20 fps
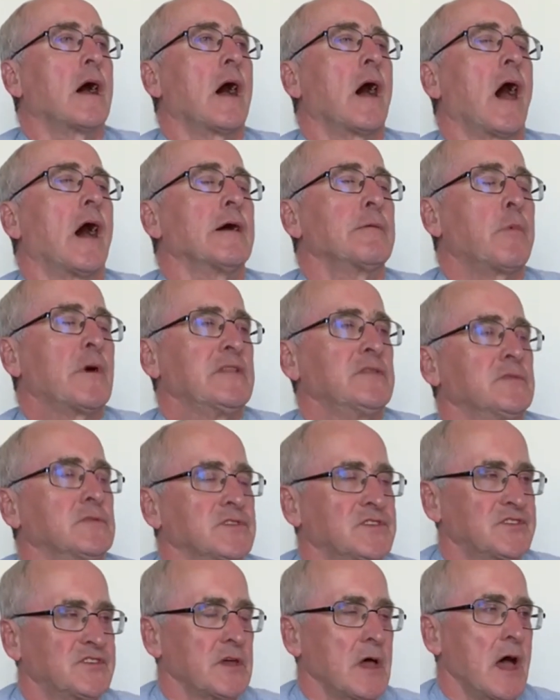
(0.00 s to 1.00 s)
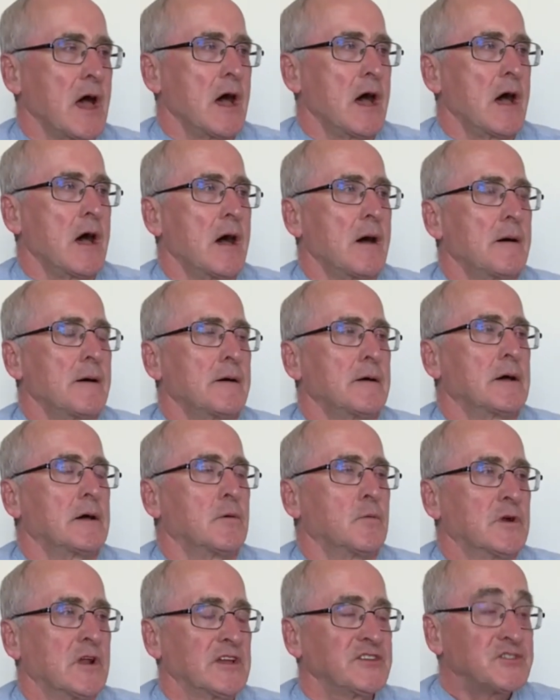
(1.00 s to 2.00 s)
I went
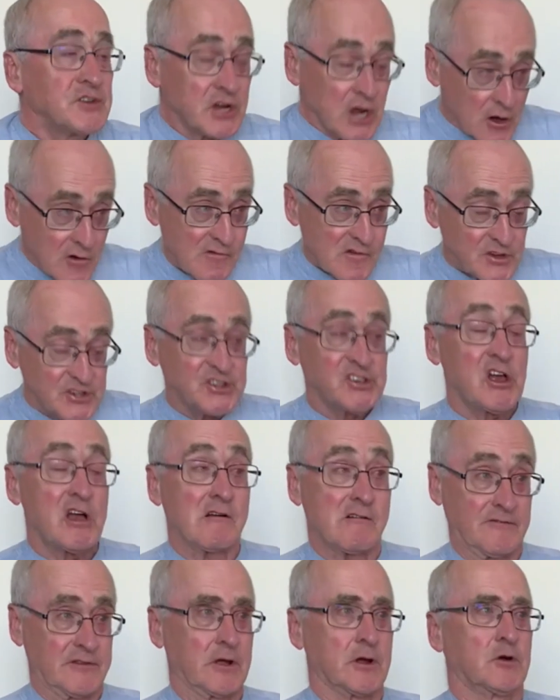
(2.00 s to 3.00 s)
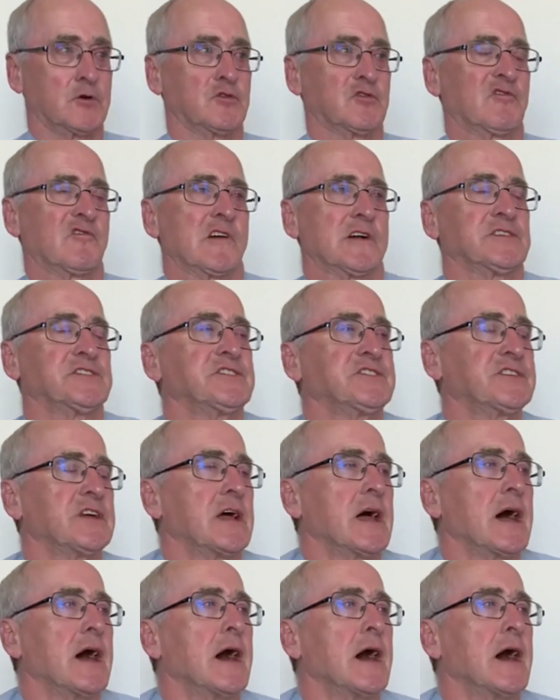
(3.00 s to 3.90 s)
when I took over as chair of Local Trust,